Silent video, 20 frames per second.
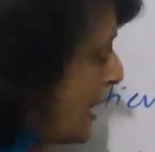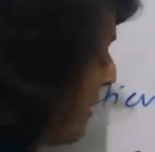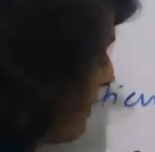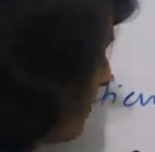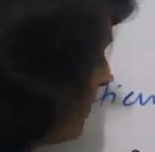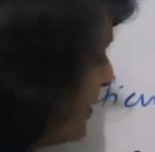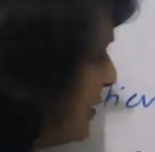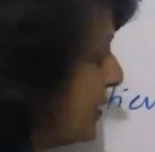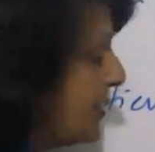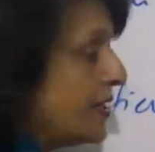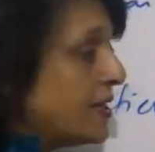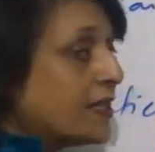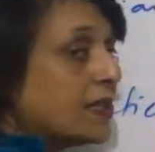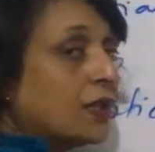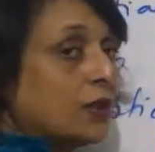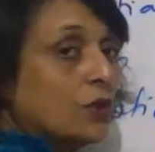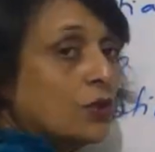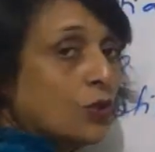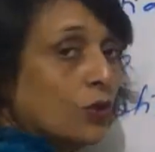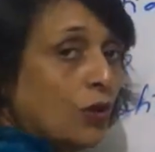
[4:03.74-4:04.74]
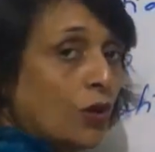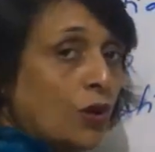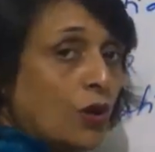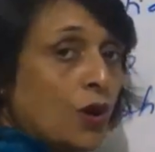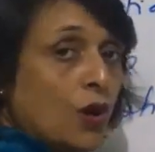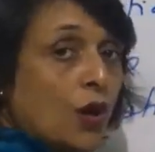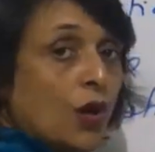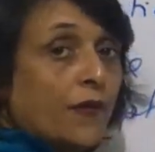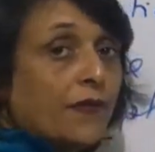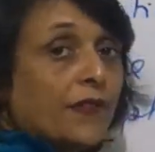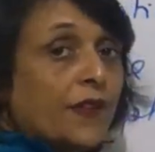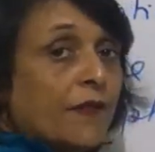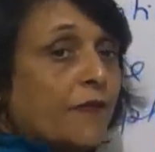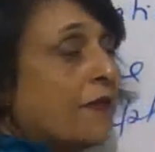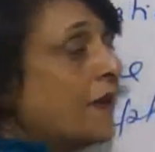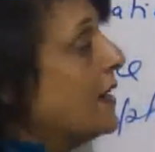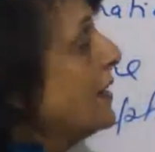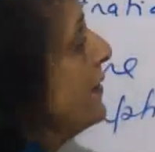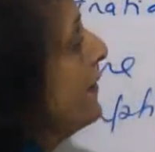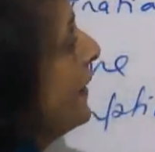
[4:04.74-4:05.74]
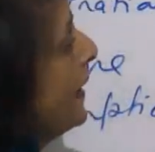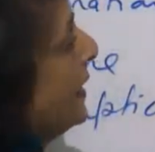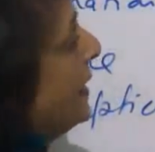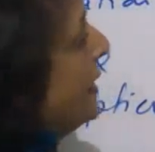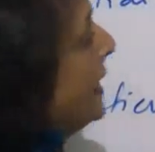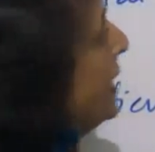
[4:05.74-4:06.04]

capillaries into the filtrate.